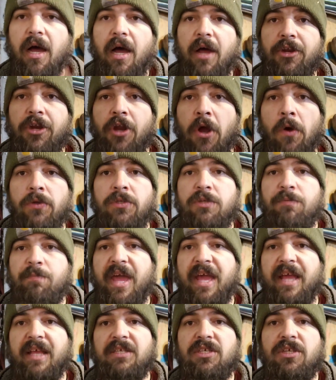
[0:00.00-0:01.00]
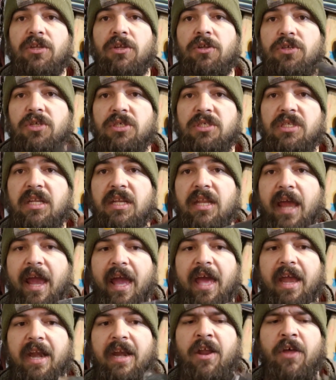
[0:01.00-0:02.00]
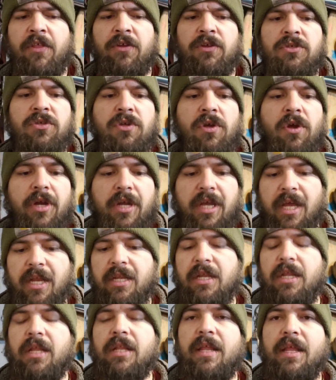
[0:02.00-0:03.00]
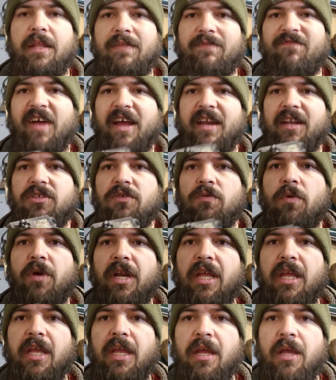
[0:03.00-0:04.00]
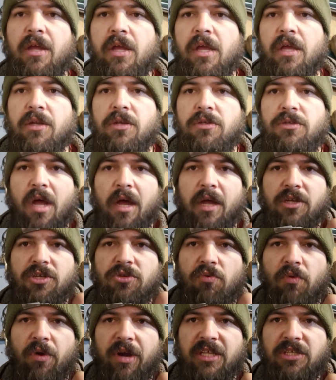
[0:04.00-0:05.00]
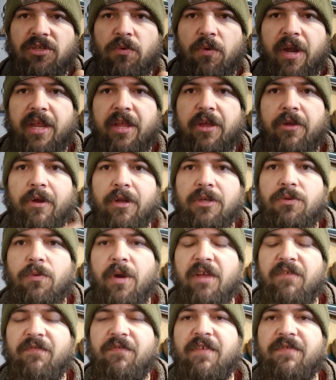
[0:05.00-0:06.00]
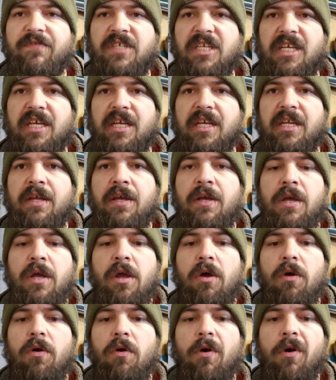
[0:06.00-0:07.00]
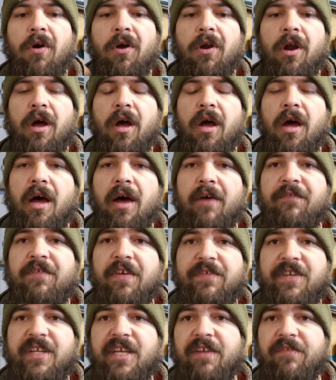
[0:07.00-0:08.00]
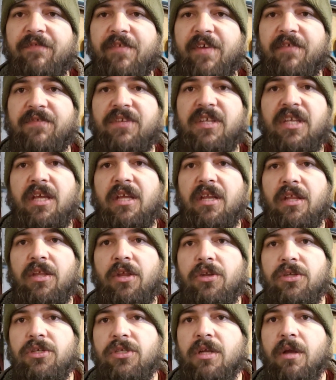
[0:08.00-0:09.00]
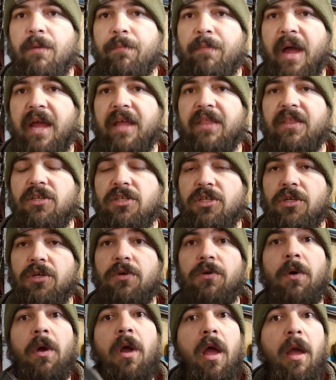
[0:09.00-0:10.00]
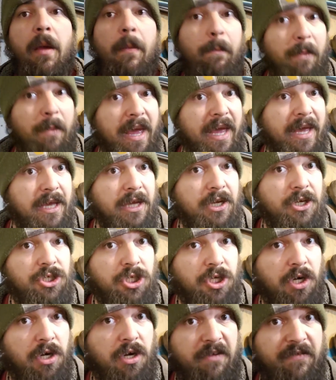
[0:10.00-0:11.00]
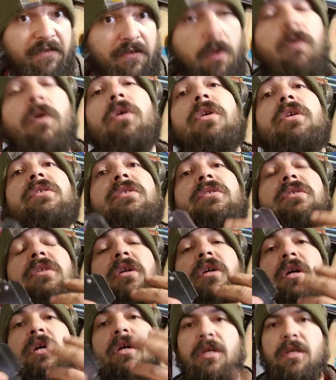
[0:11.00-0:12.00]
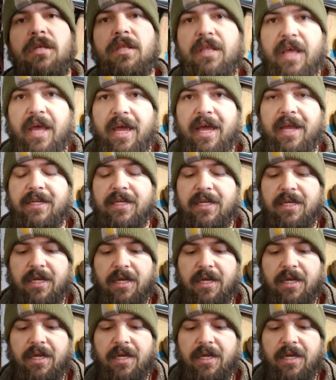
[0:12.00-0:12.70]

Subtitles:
no space and you just need to add another circuit, and you find a 2020 or a 2015 or 1515, and you just combine the two, making sure, of course, that